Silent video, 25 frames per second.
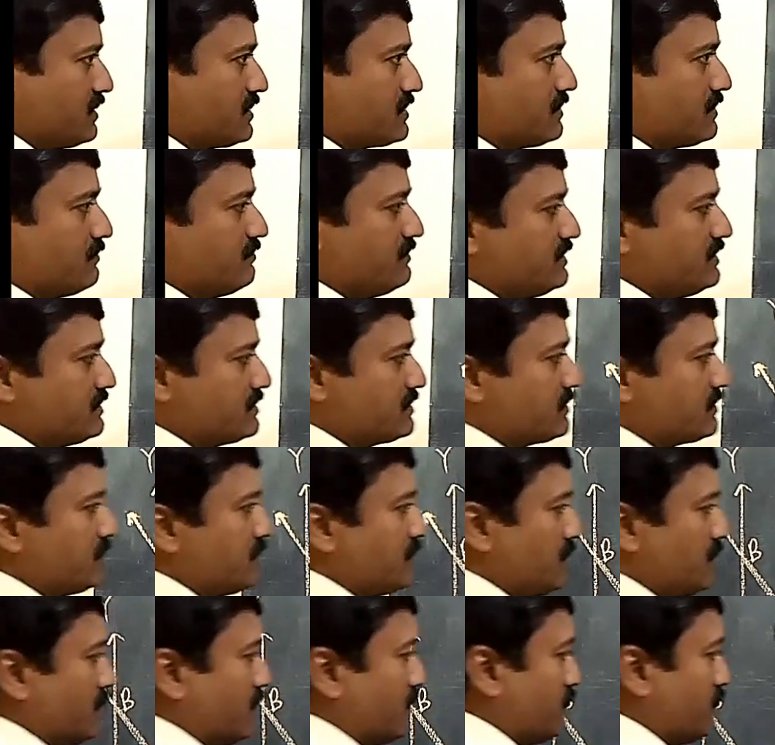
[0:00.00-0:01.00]
direction, means
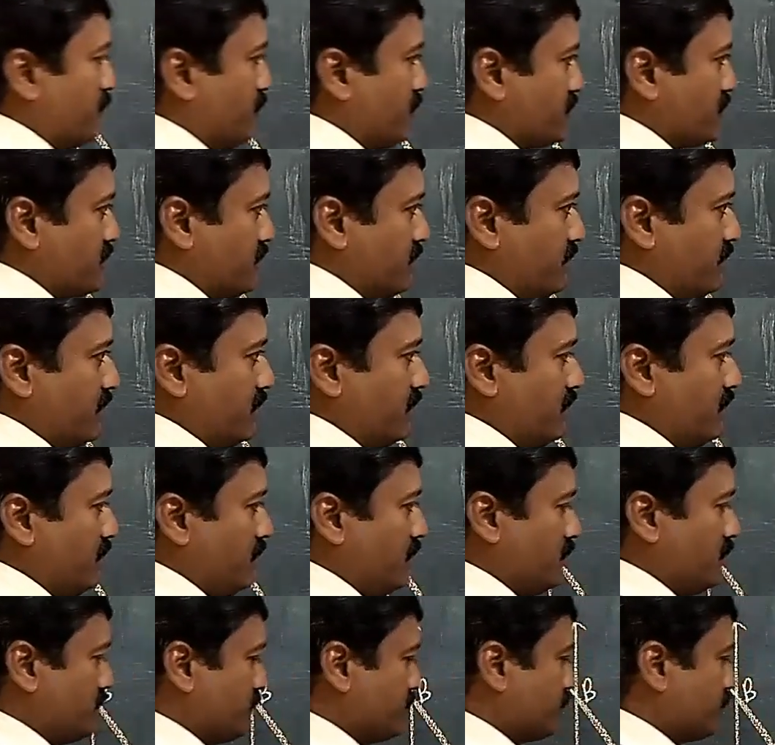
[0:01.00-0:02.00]
positive
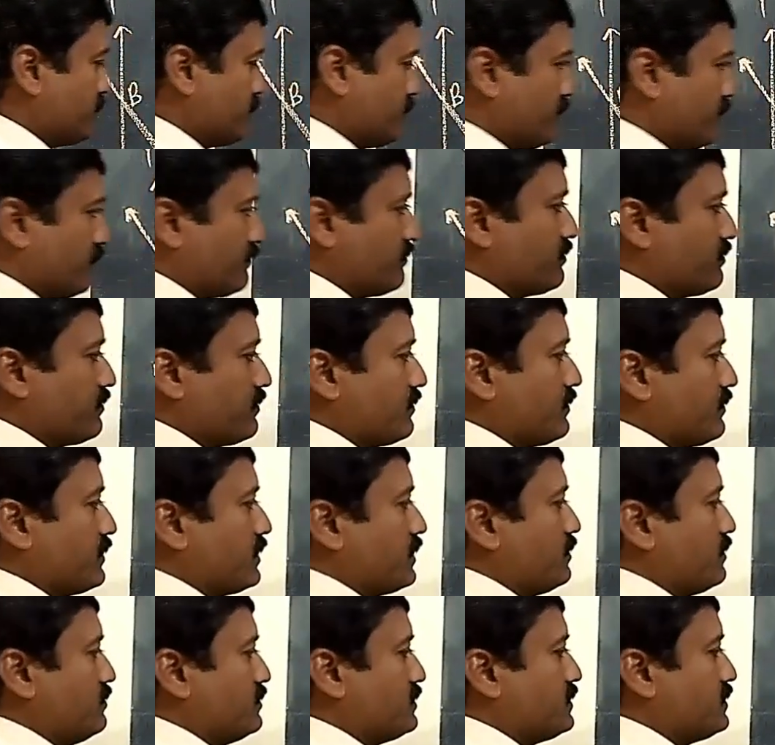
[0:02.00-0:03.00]
angle,
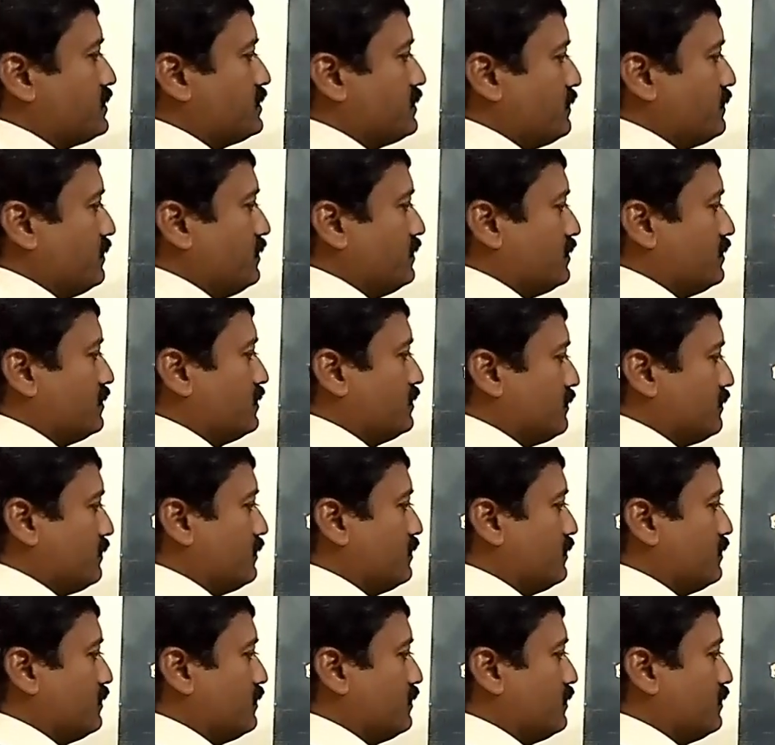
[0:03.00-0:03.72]
which is in